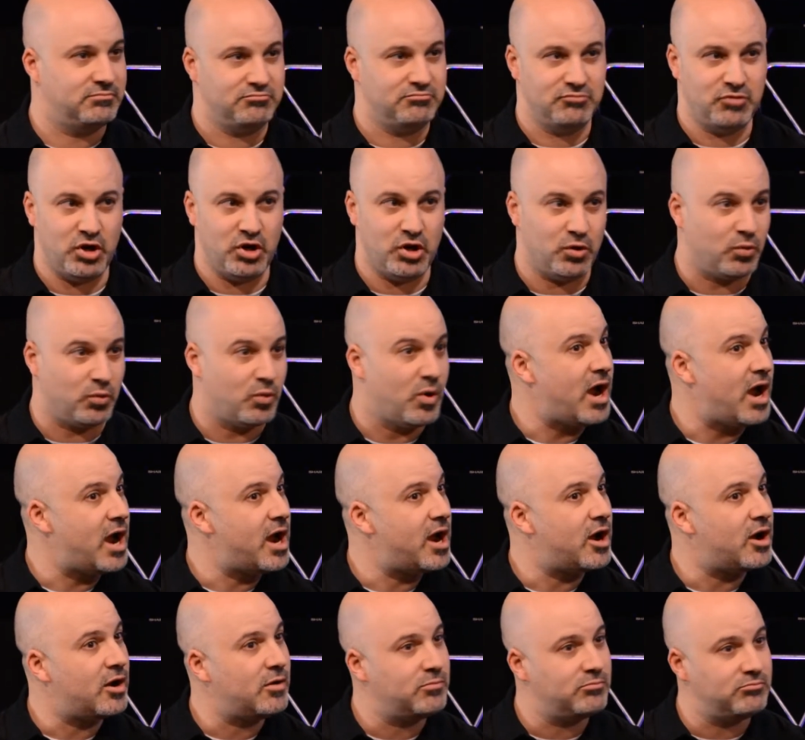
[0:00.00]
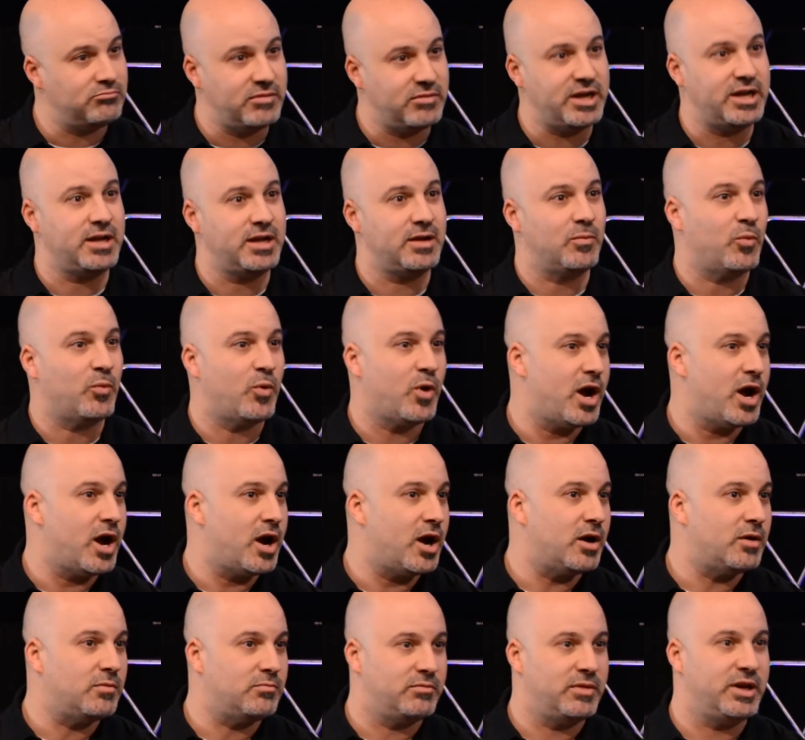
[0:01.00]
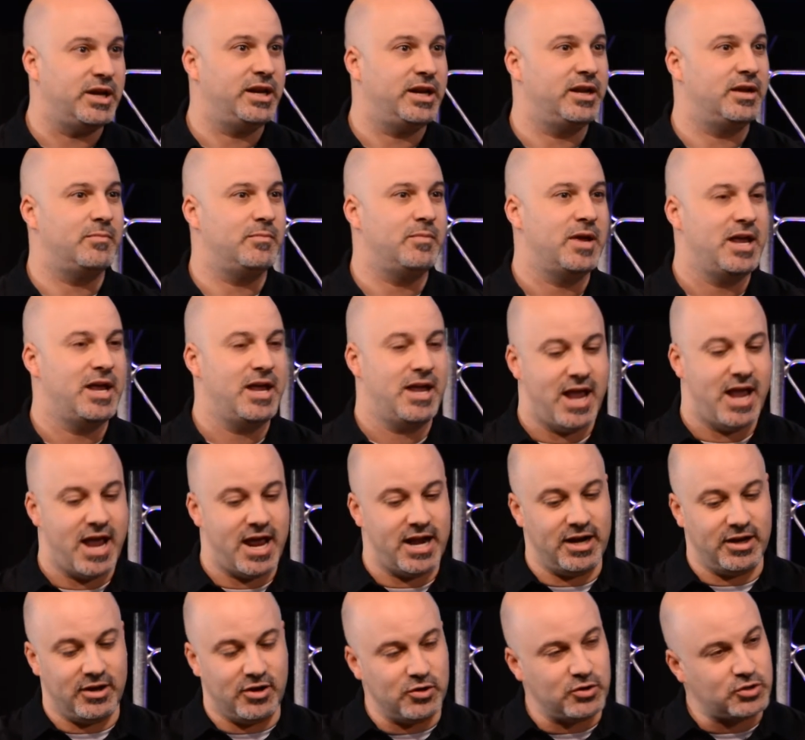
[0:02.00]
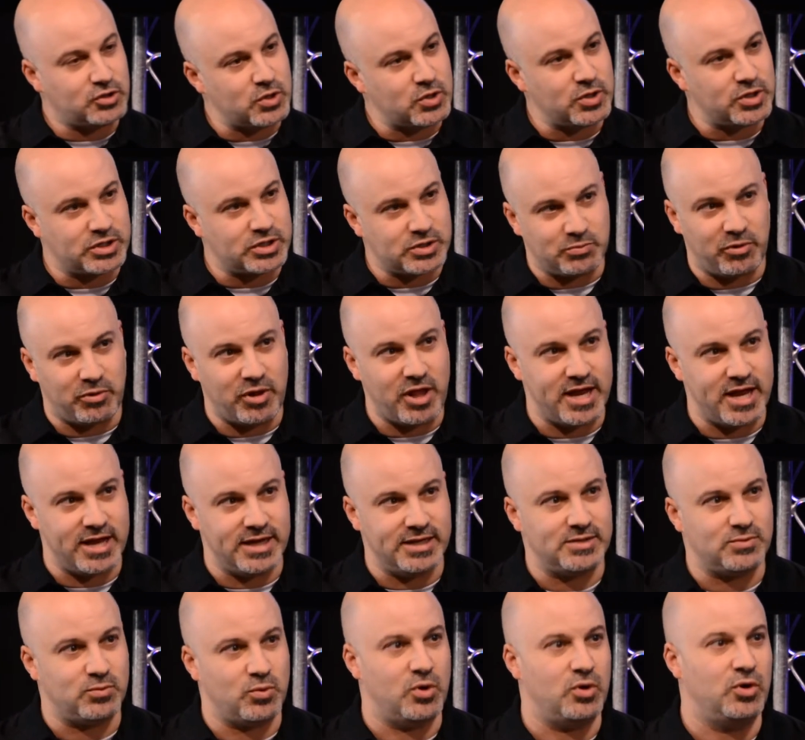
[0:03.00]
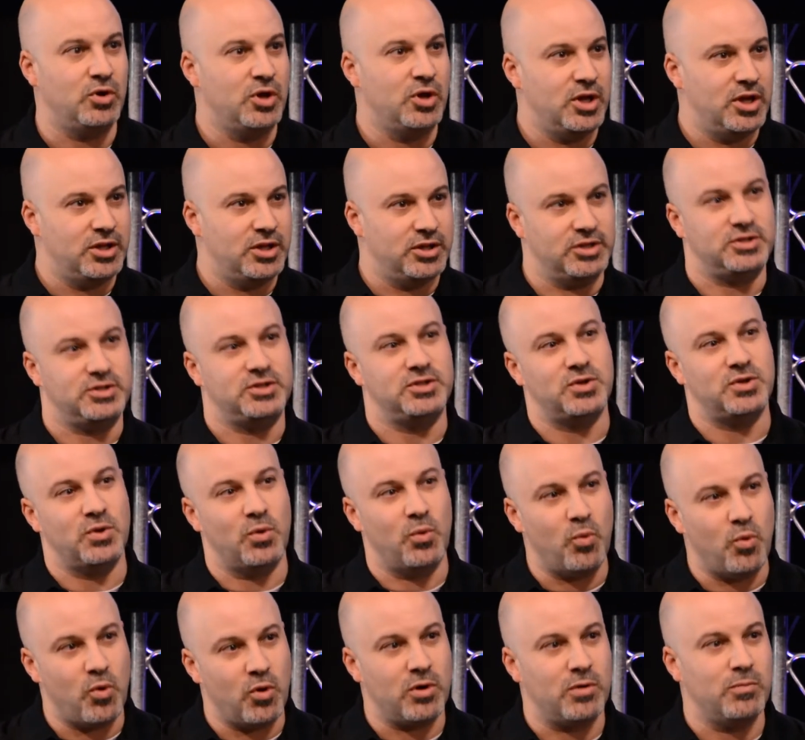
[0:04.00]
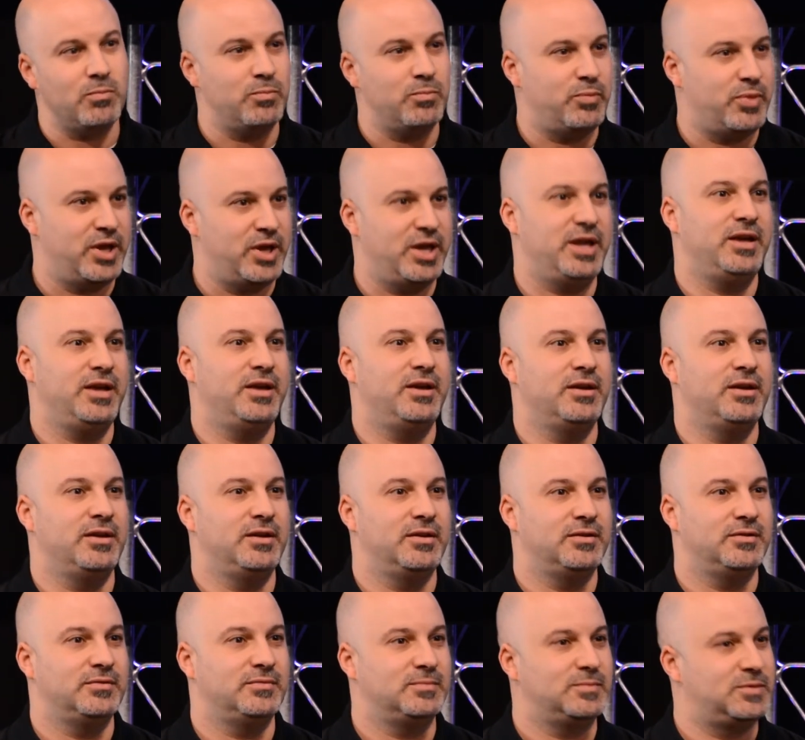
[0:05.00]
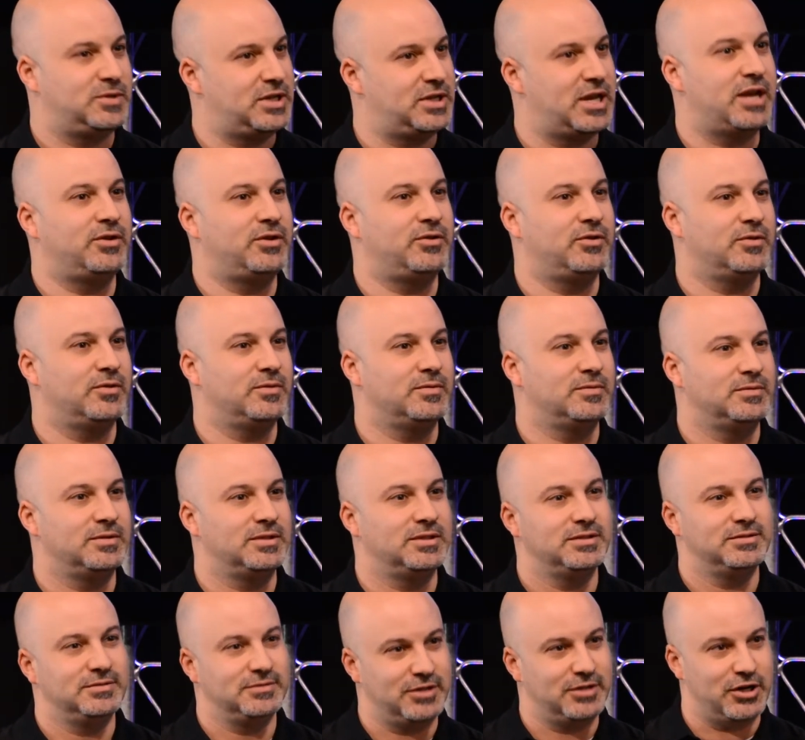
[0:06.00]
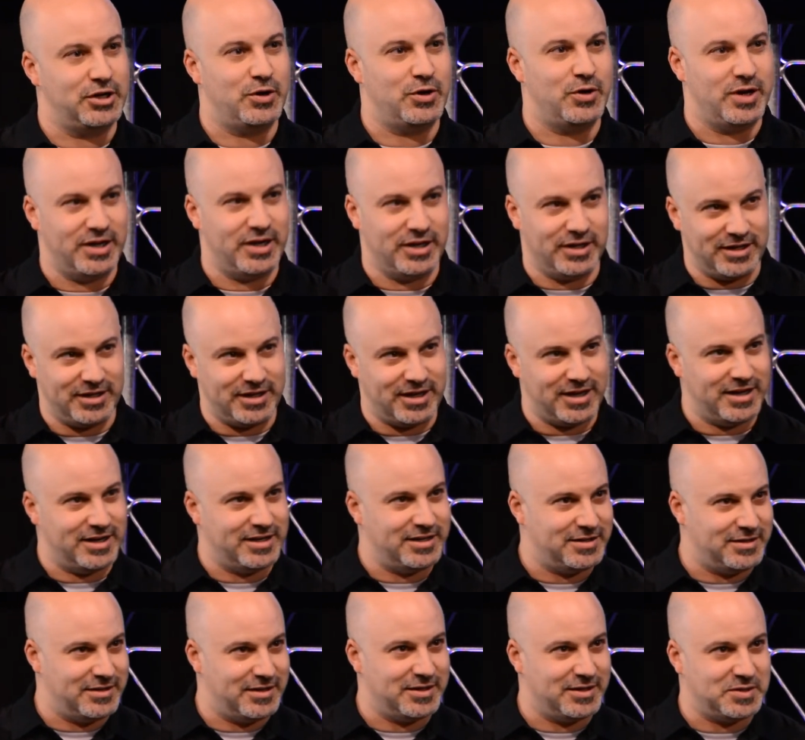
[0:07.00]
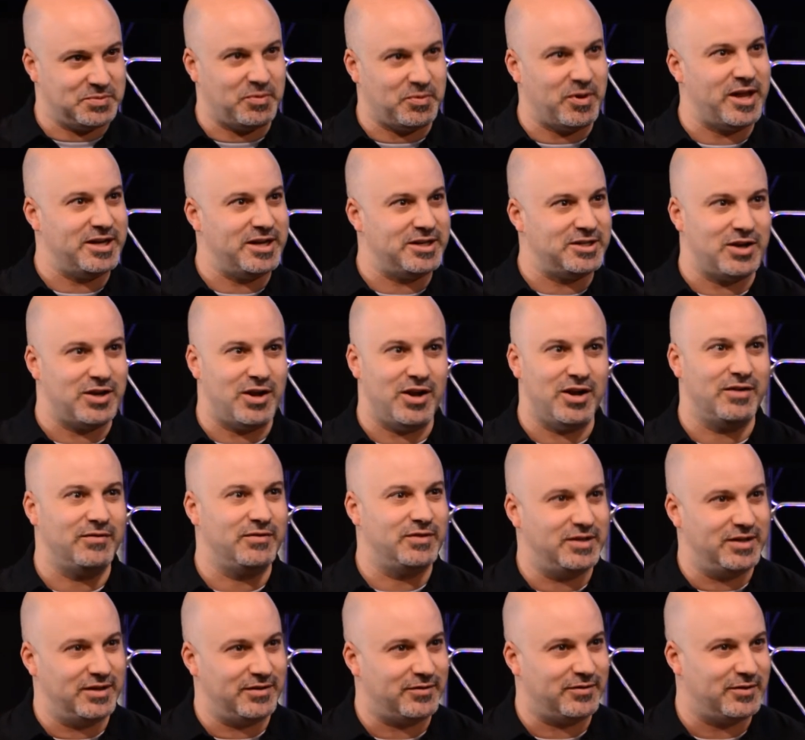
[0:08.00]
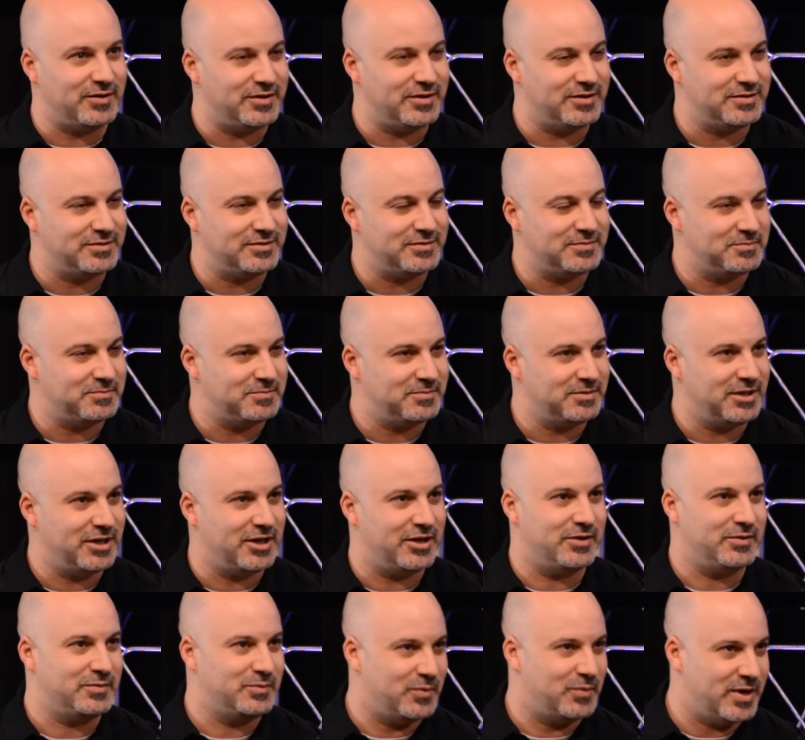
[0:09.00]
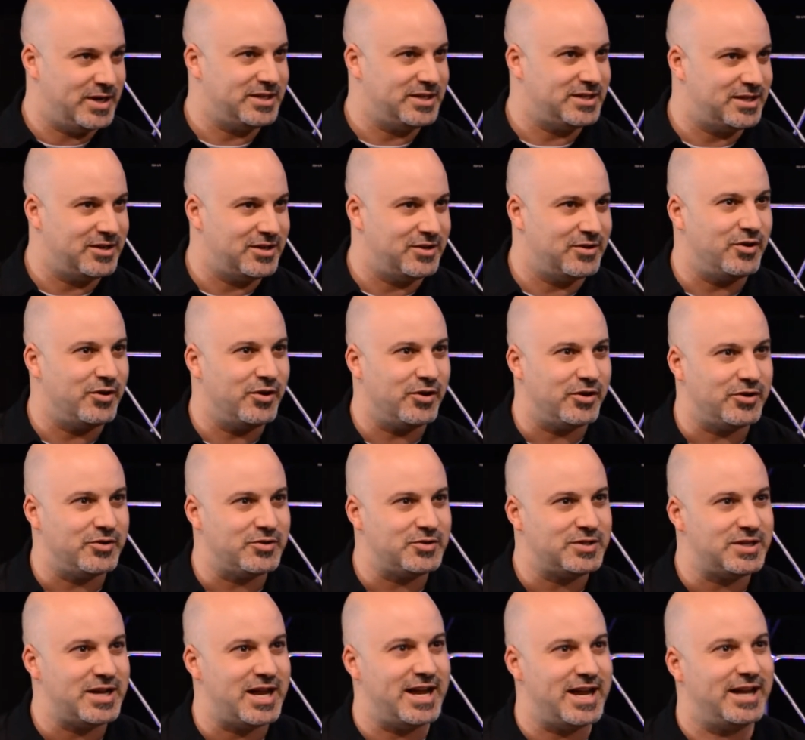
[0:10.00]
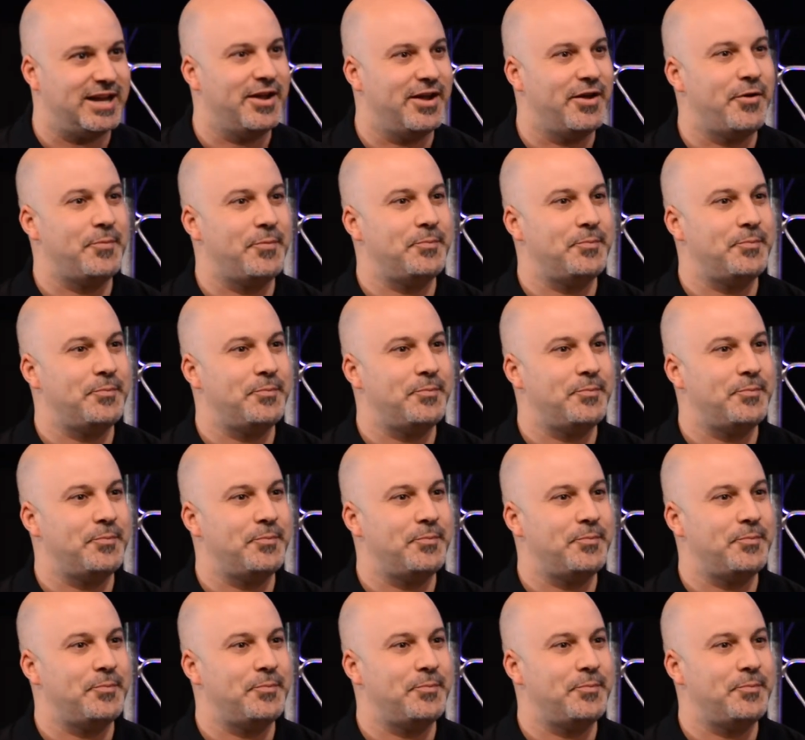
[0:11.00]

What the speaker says: rare, medium, and it goes through and explains, well, this is a warm pink center, and it explains all of the different, ways that you cook your steak.